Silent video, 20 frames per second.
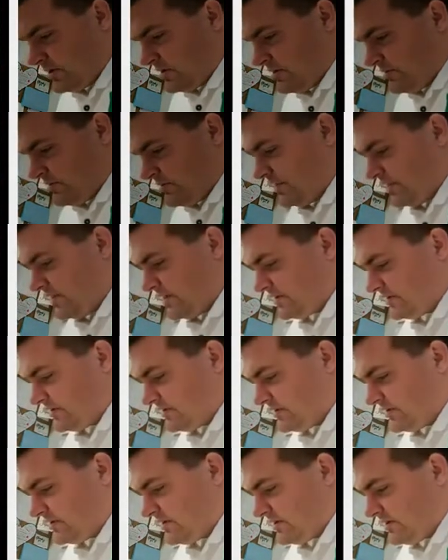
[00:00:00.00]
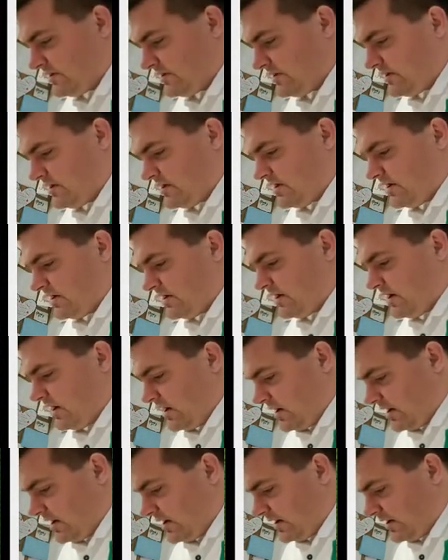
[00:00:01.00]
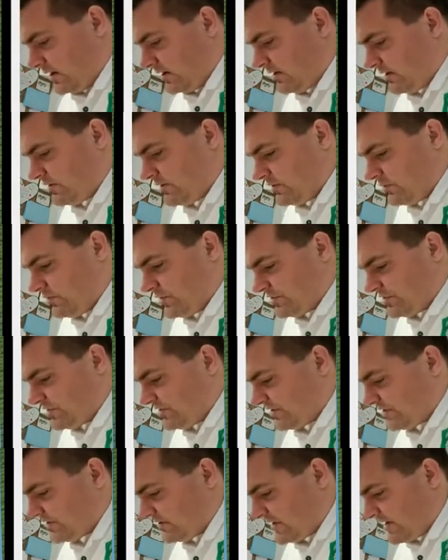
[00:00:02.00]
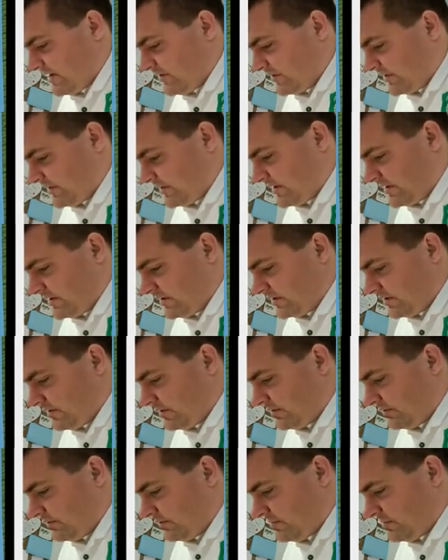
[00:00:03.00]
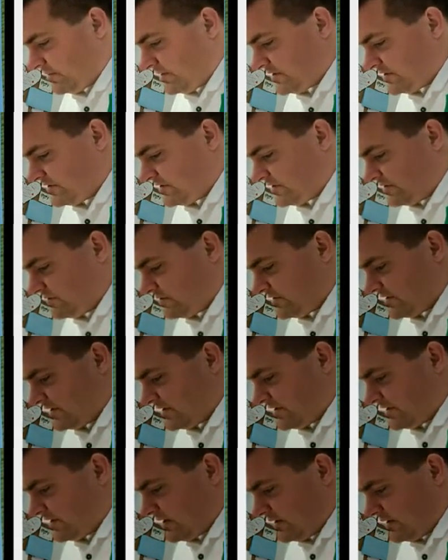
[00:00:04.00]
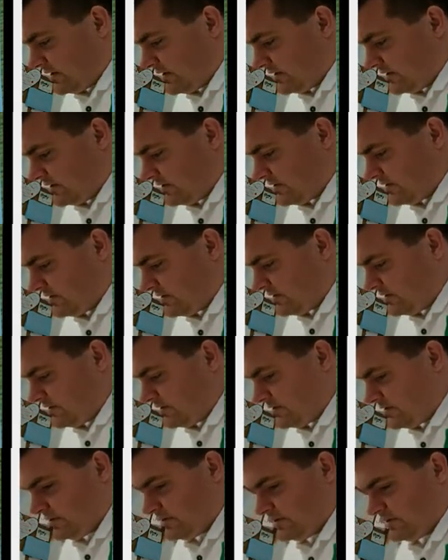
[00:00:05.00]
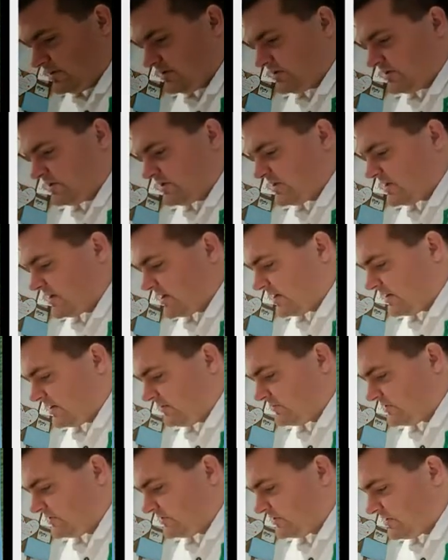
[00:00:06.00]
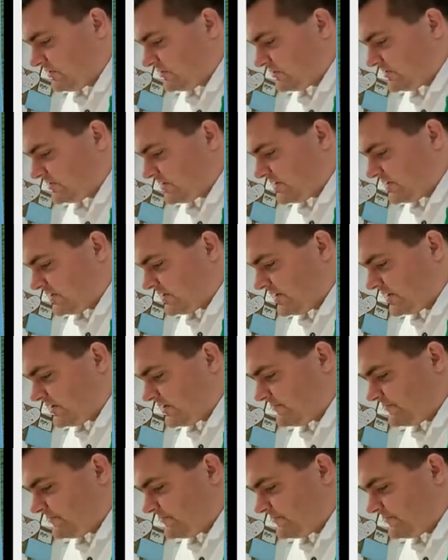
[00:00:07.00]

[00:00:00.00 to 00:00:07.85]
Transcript: plus r, which is that right there, 3 plus 2 sine theta, times cosine theta.